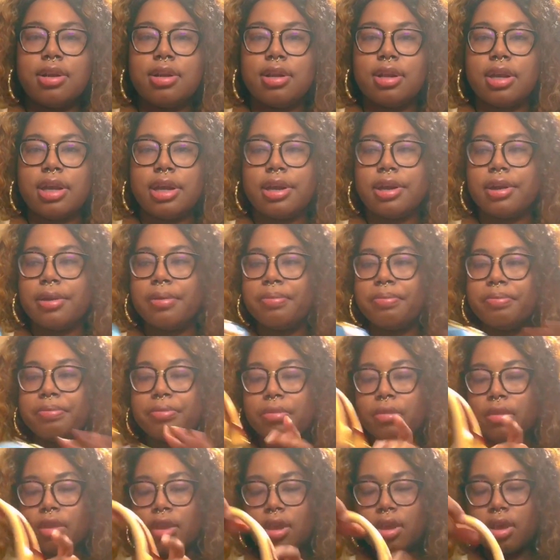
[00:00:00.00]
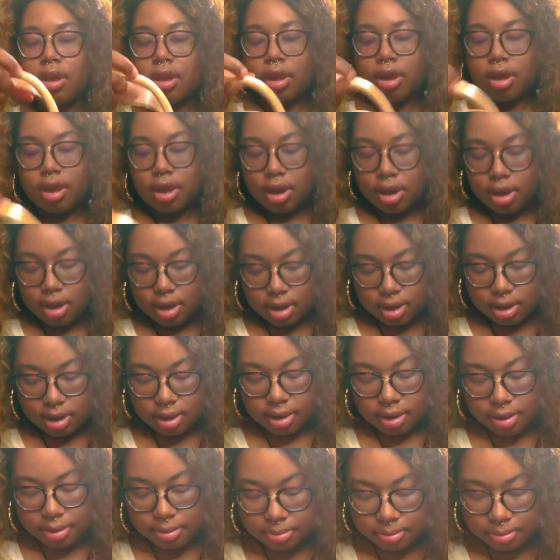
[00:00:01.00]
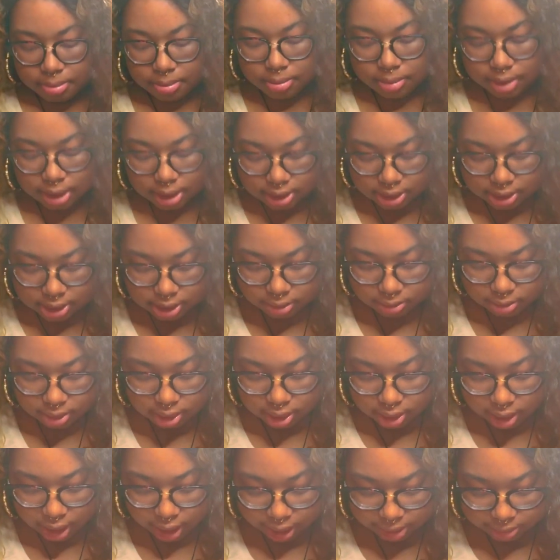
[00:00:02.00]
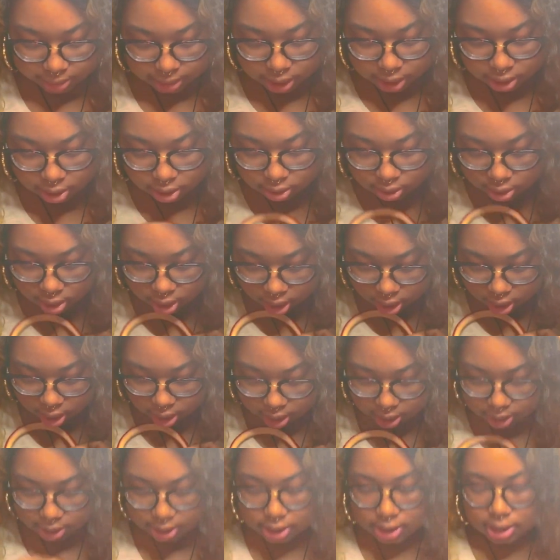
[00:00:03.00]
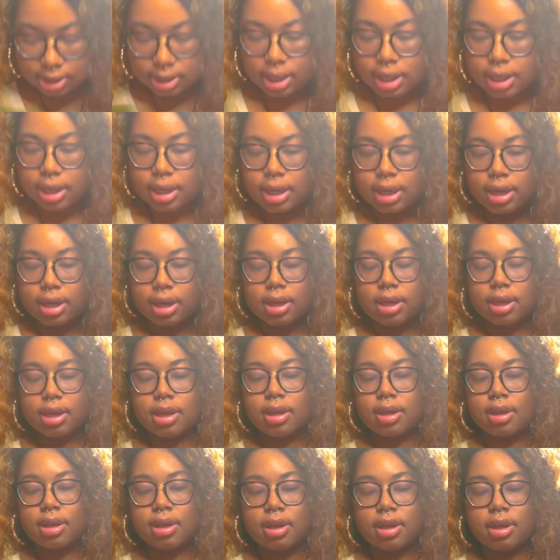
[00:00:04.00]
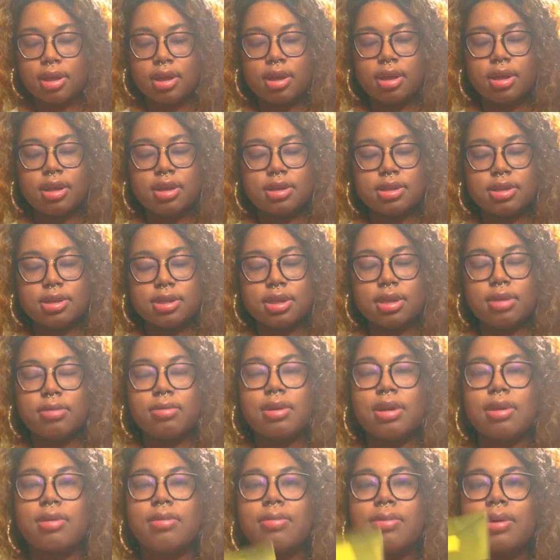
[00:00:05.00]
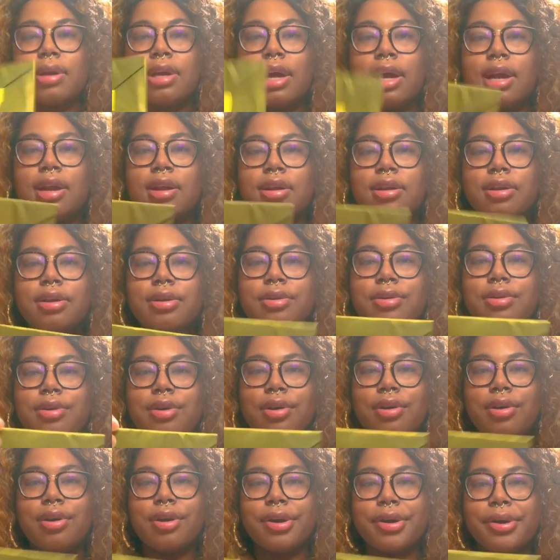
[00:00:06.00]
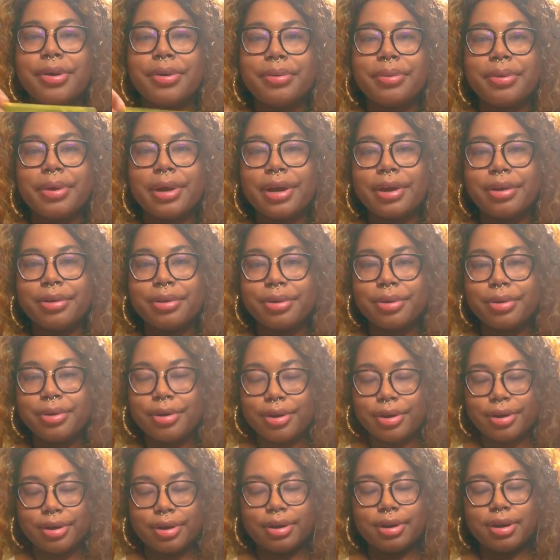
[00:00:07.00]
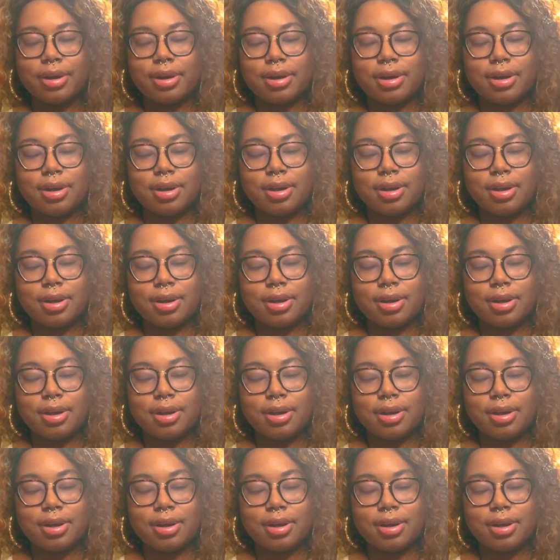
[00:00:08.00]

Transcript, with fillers: there um, let's see what our little cards say see we, we got a little card we got a little card